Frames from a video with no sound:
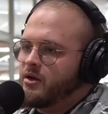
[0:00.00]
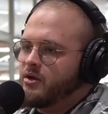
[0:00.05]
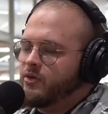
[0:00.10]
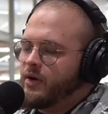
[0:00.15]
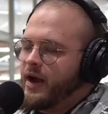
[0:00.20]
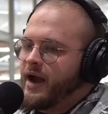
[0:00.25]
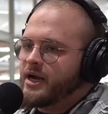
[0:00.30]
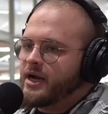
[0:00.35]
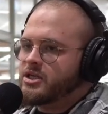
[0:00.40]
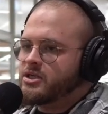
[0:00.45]

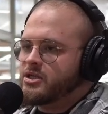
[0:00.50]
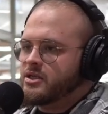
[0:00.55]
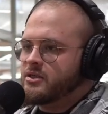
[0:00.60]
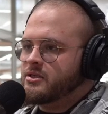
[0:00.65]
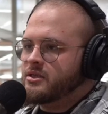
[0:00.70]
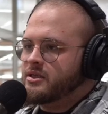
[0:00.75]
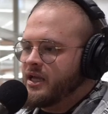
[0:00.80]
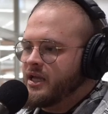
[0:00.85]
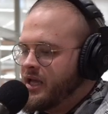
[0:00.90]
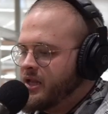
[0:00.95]
your
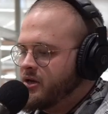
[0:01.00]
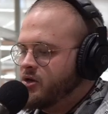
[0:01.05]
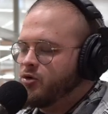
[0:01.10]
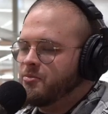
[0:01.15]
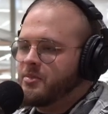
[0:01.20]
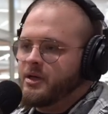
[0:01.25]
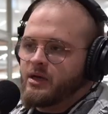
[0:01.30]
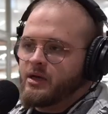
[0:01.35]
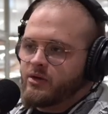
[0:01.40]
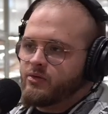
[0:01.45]
actions in you
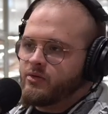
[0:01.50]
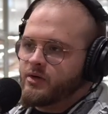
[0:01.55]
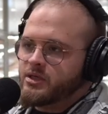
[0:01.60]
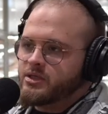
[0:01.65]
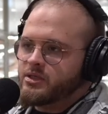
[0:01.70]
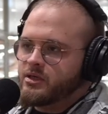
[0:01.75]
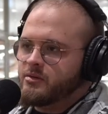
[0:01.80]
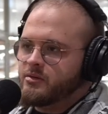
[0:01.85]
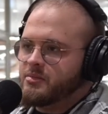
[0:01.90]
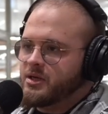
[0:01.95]
being a
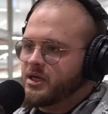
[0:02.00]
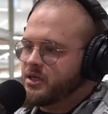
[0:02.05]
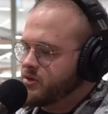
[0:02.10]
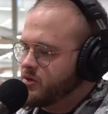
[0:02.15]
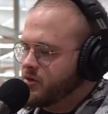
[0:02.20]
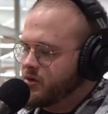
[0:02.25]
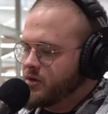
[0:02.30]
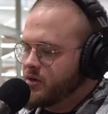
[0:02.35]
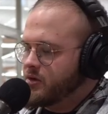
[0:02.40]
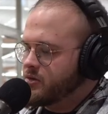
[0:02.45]
Christian because
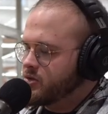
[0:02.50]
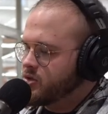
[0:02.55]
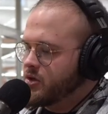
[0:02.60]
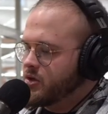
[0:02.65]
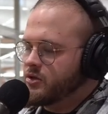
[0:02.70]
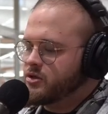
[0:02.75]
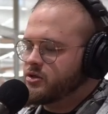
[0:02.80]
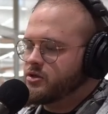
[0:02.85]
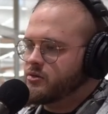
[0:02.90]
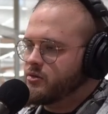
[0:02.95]
you go to a
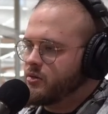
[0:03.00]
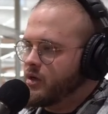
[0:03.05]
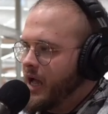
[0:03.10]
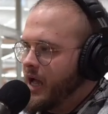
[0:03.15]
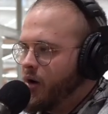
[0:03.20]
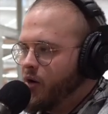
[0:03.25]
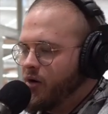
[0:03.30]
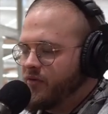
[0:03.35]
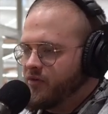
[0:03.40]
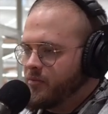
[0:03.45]
church
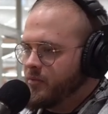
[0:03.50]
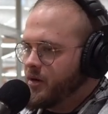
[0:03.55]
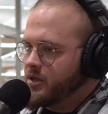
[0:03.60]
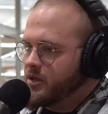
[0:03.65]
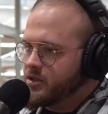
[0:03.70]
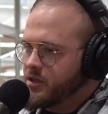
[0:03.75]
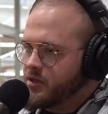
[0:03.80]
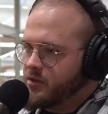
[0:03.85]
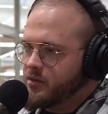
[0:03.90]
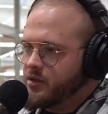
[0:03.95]
however
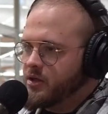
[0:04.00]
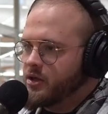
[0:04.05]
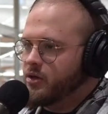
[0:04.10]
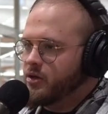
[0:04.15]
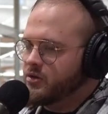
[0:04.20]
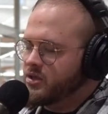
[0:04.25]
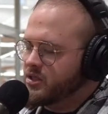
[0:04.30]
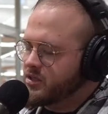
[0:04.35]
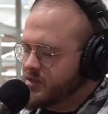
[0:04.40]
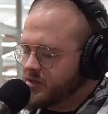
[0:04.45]
much and you
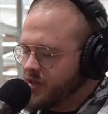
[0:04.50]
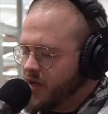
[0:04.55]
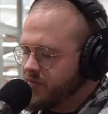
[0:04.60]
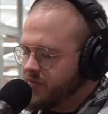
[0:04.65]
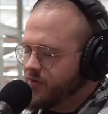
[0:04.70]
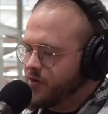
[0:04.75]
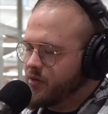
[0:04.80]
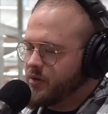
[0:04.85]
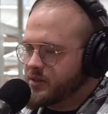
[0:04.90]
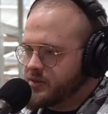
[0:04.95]
know Jesus died
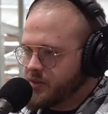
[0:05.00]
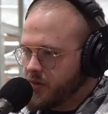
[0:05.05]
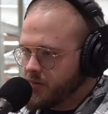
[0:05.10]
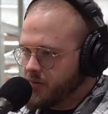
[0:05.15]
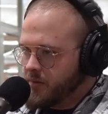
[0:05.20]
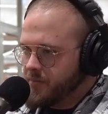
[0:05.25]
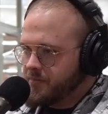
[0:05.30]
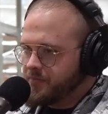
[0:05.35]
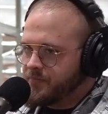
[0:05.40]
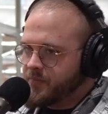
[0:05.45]
for you, etc.